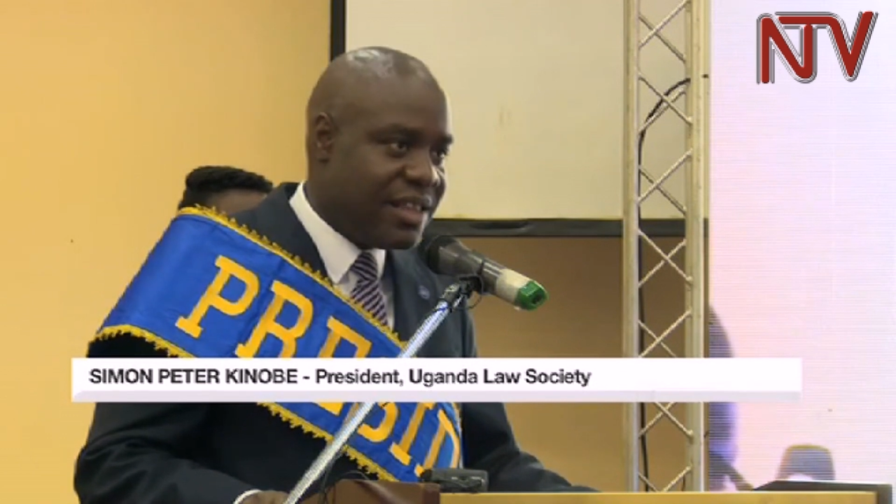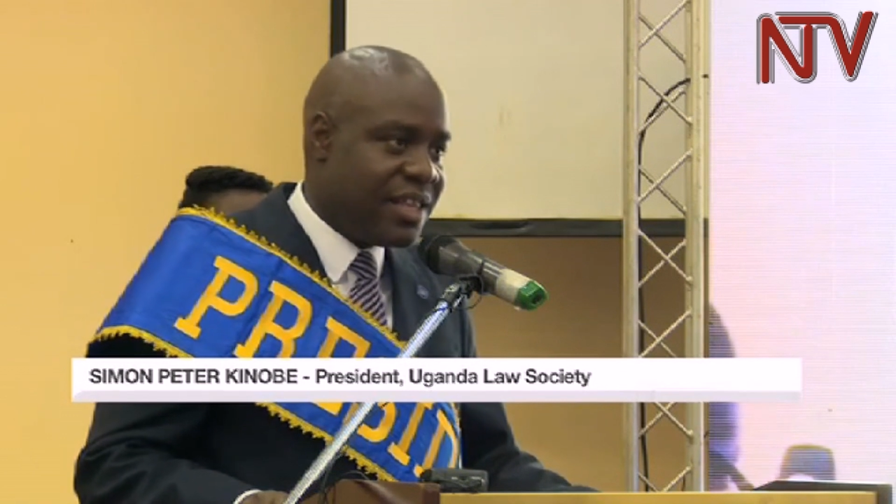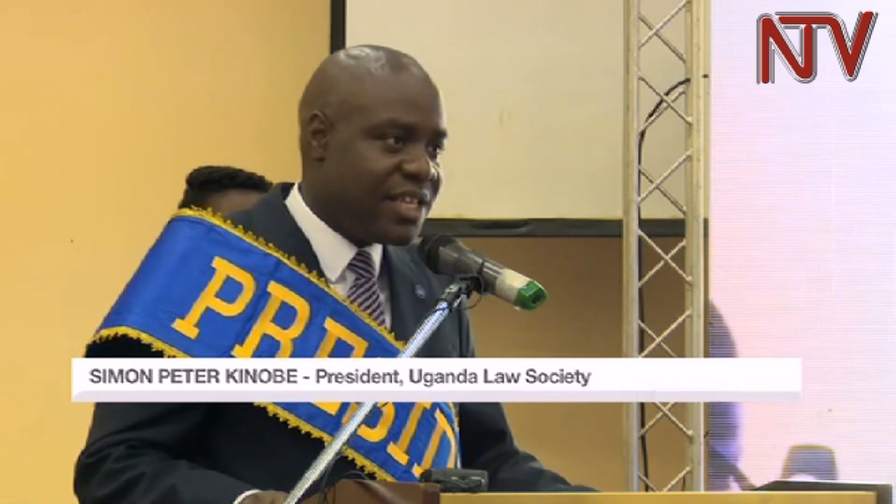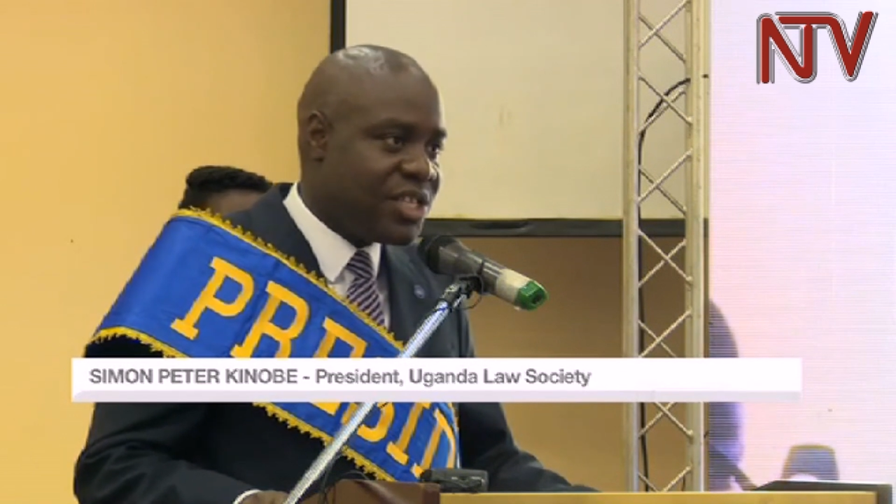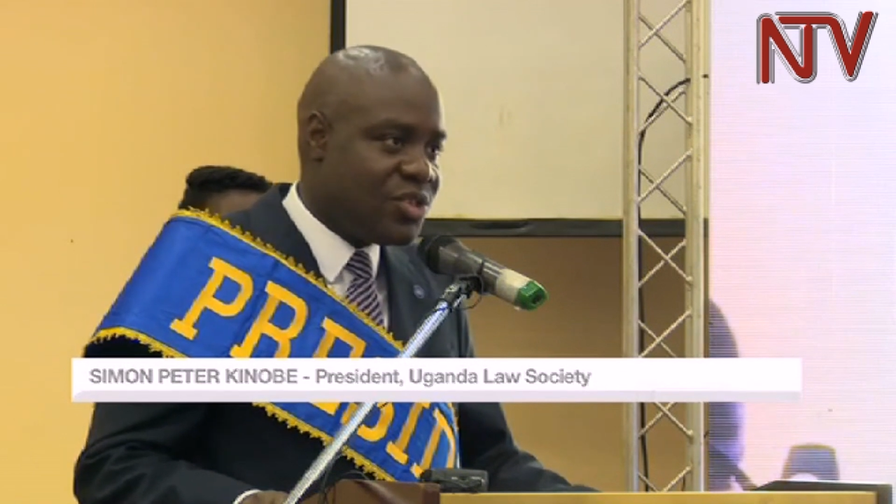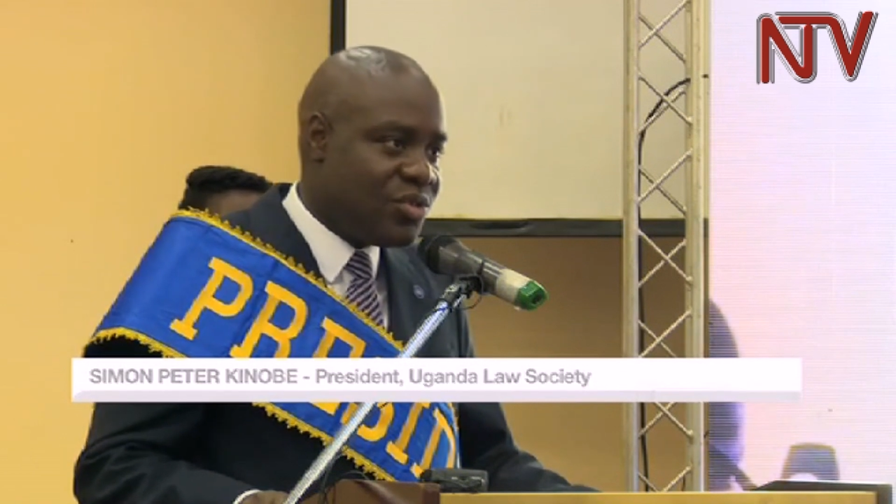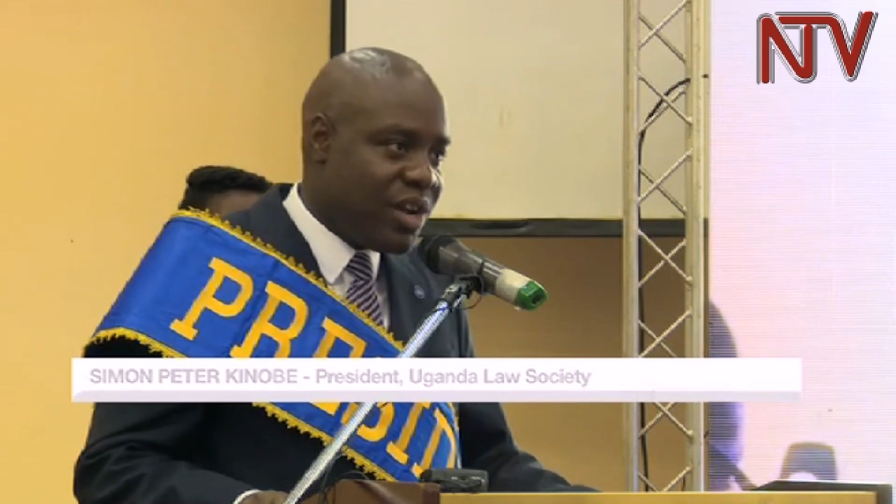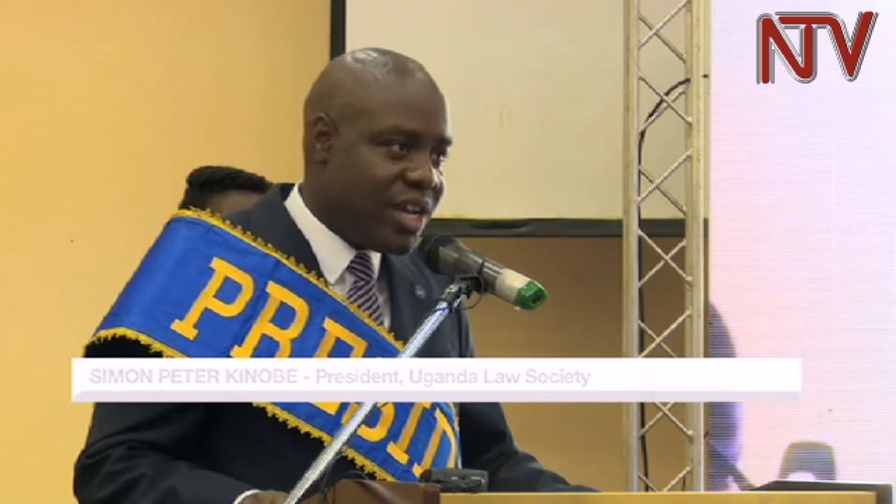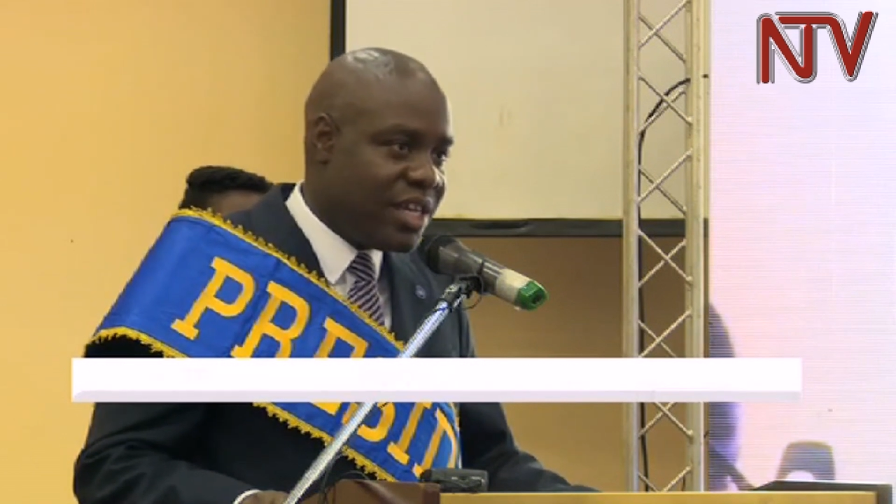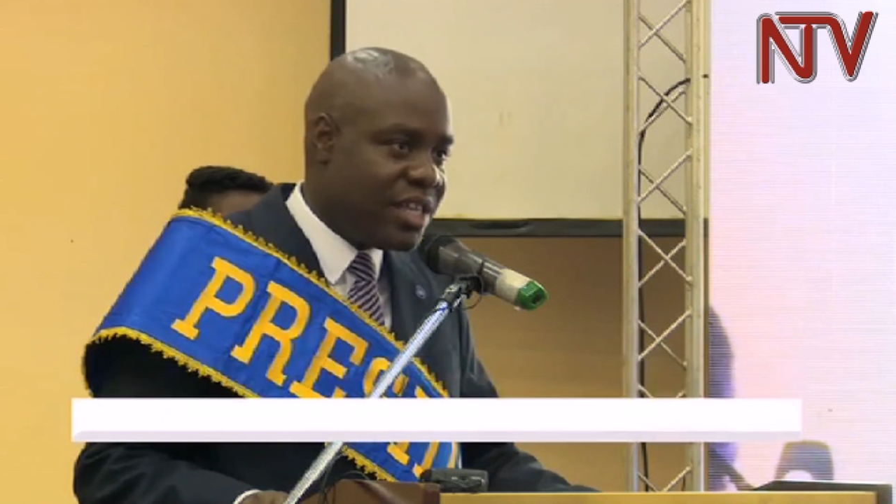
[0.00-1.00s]
The
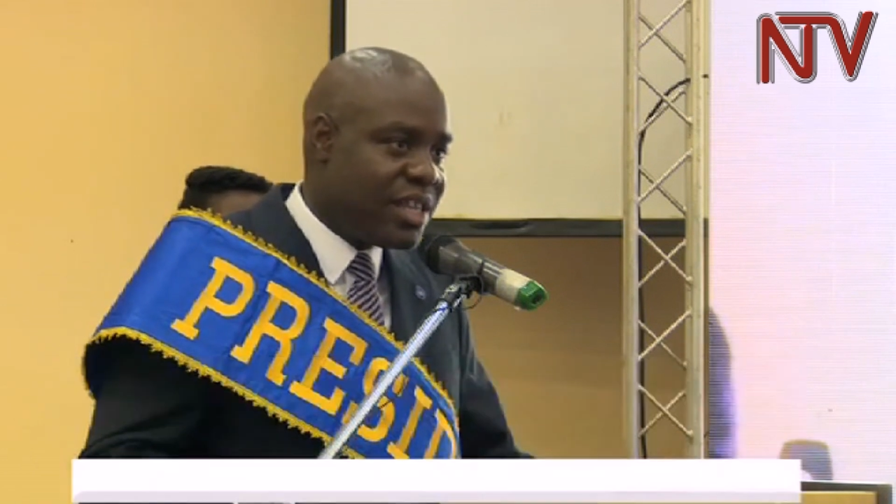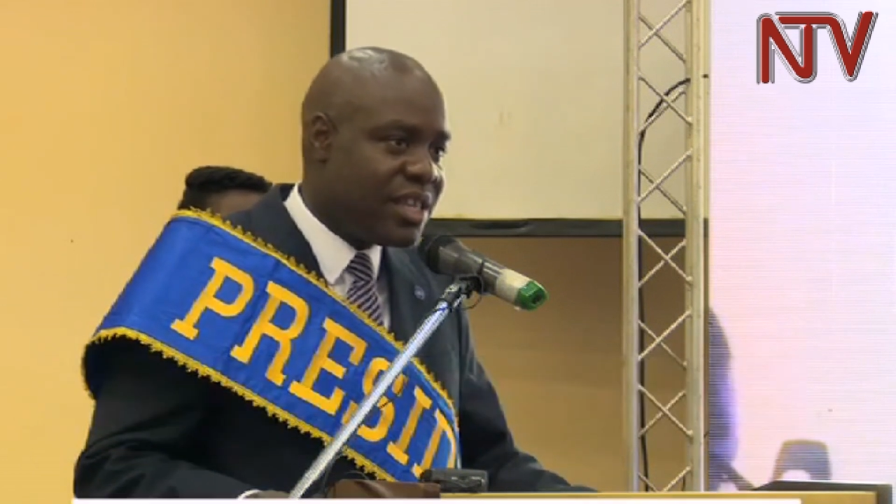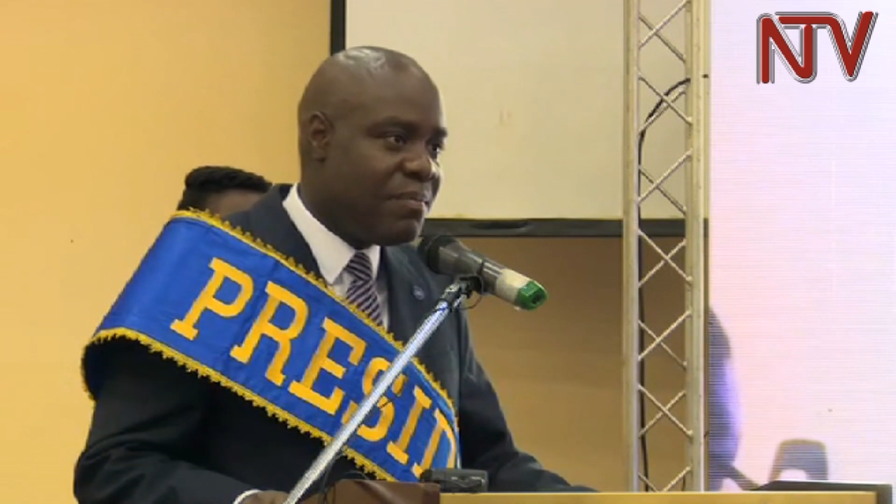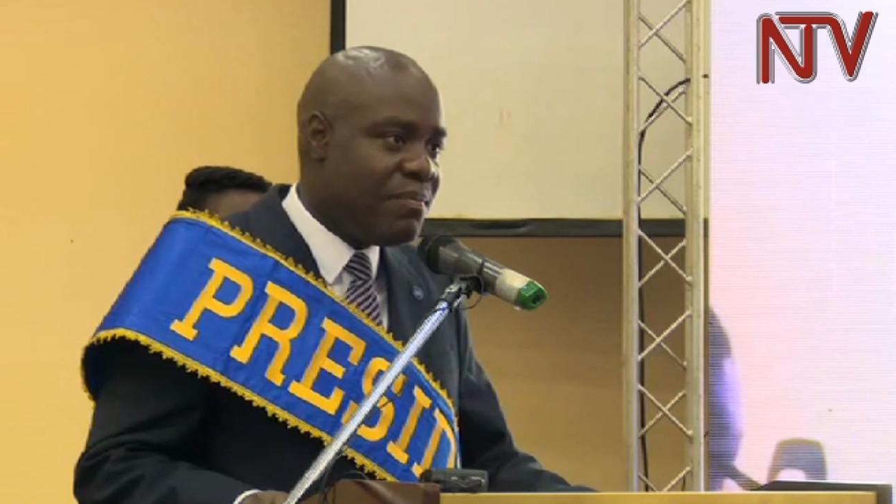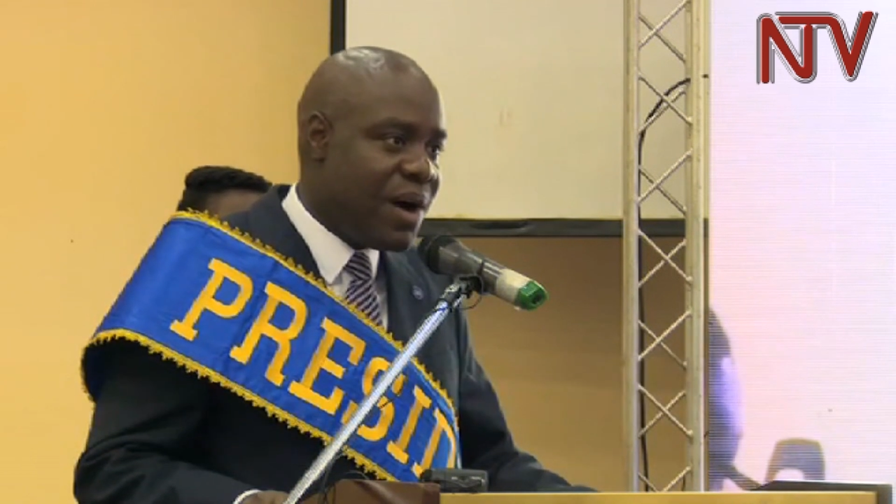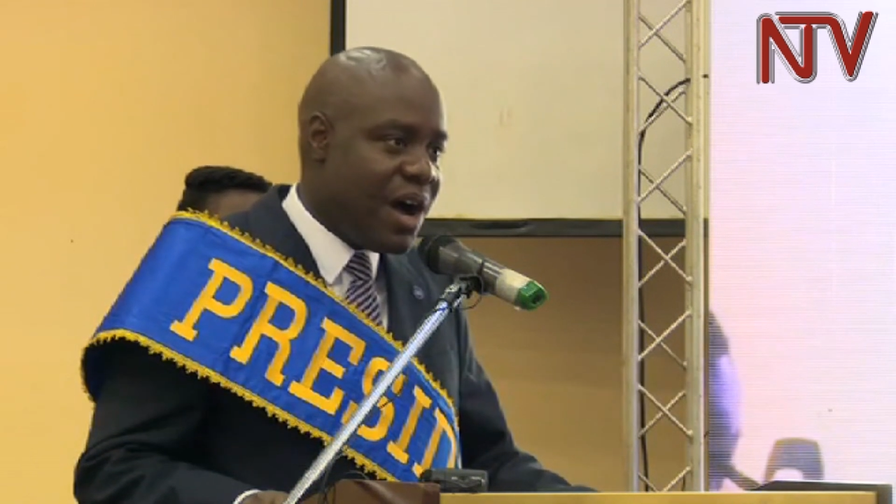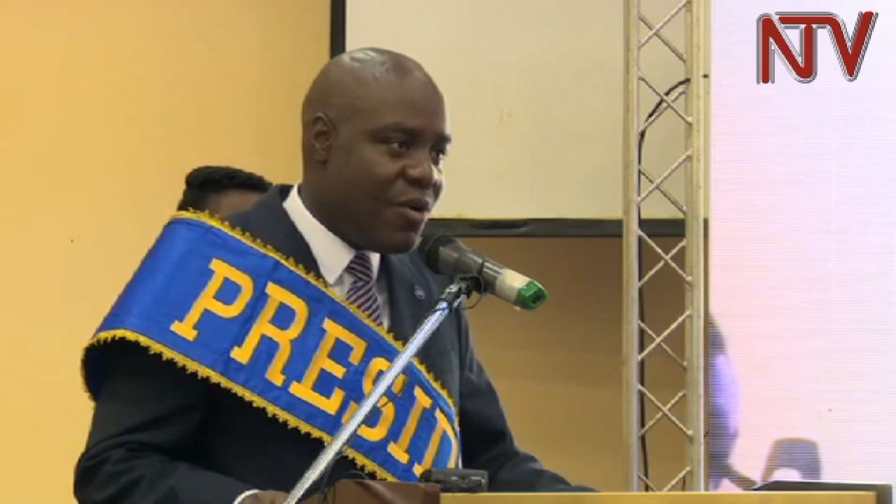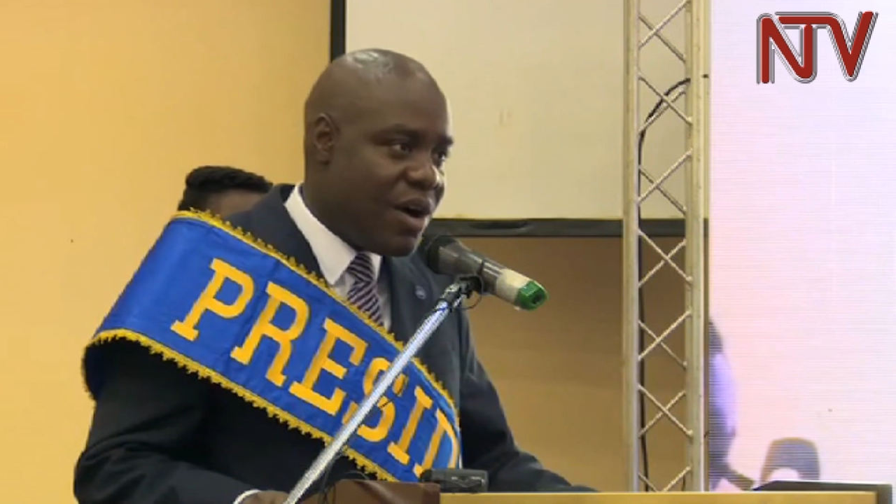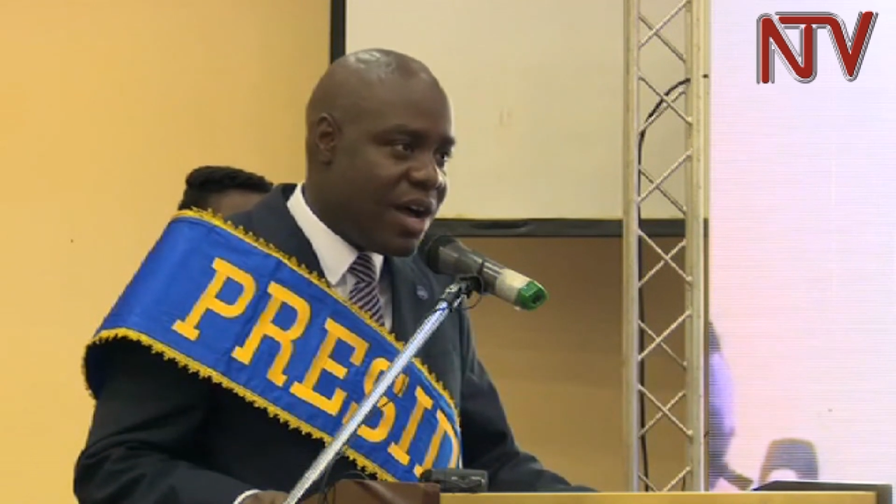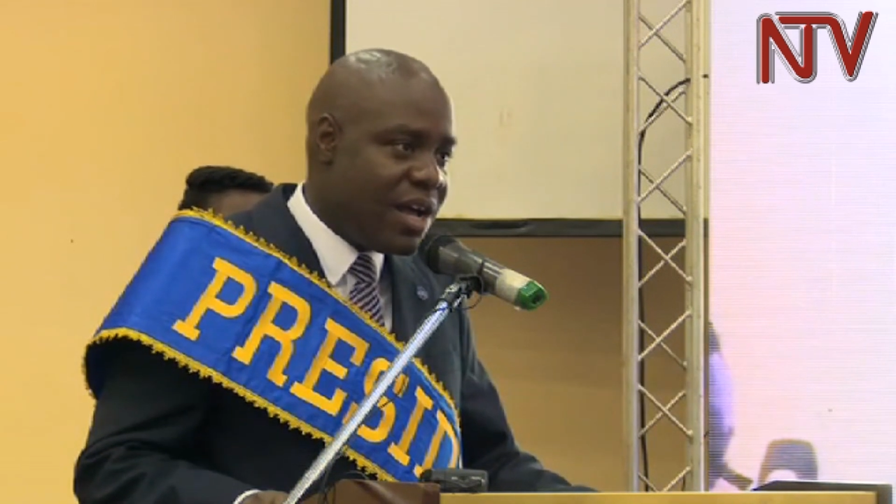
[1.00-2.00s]
strength,
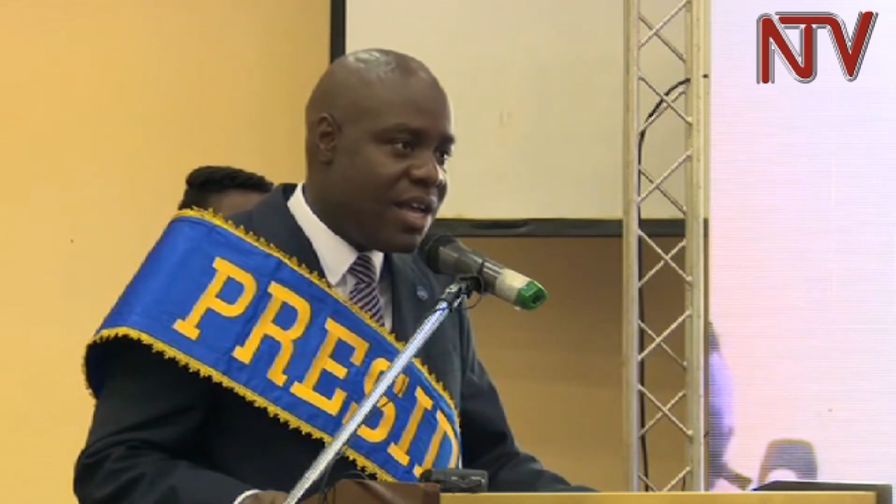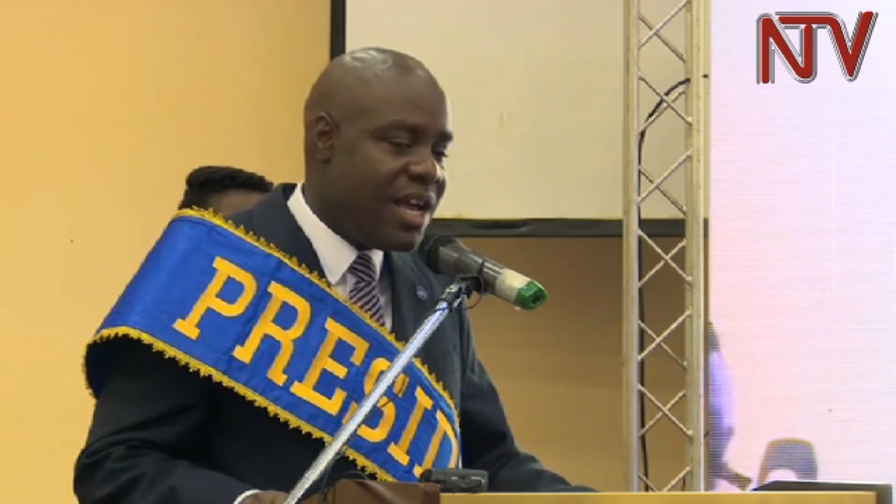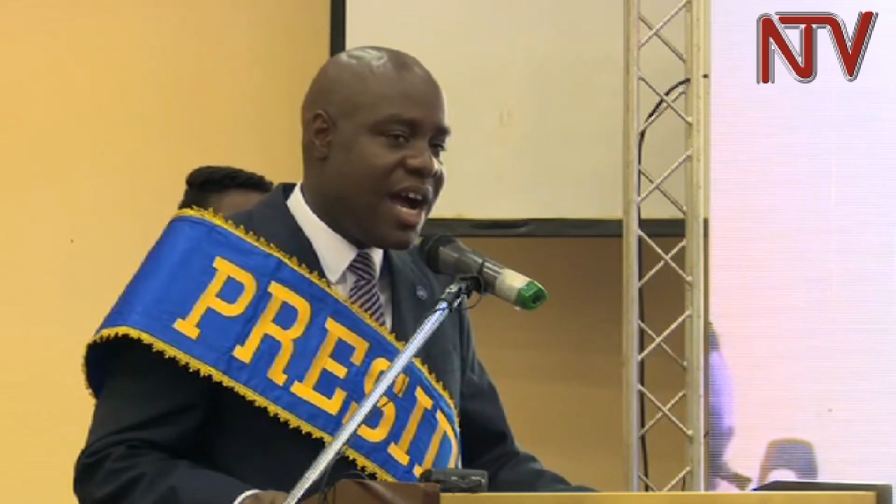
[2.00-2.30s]
power,